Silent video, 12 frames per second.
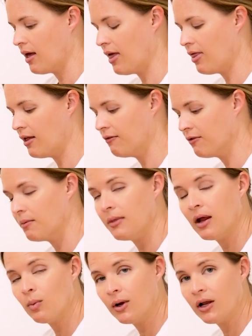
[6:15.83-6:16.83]
And then from
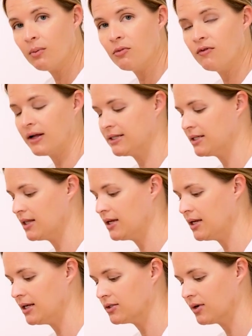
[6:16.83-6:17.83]
there, we're gonna move on to the
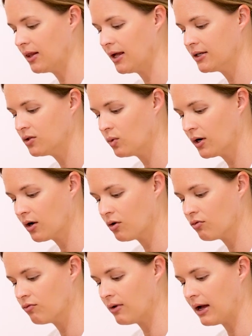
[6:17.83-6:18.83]
knee. So I like to work
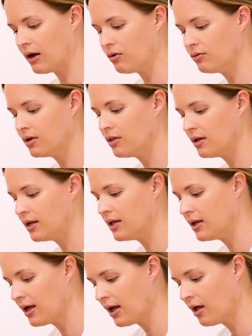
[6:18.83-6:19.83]
around the
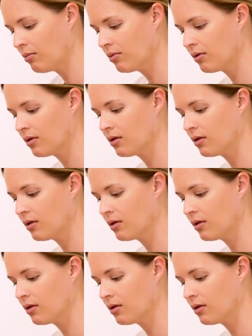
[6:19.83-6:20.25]
kneecap,